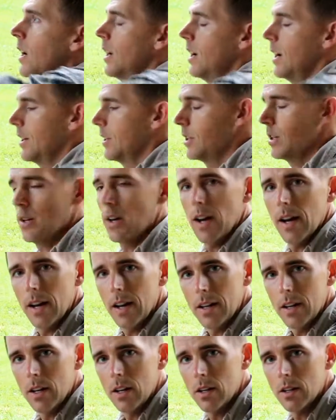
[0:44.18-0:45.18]
Uh, I still
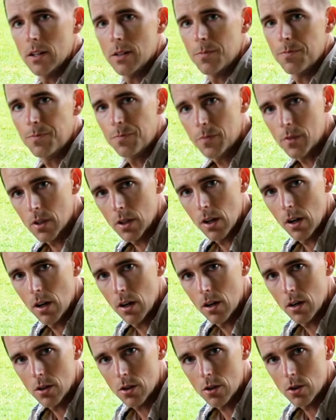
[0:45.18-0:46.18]
had
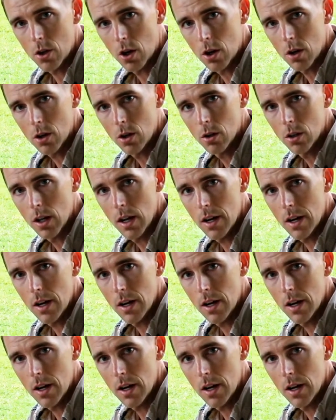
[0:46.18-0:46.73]
charcoal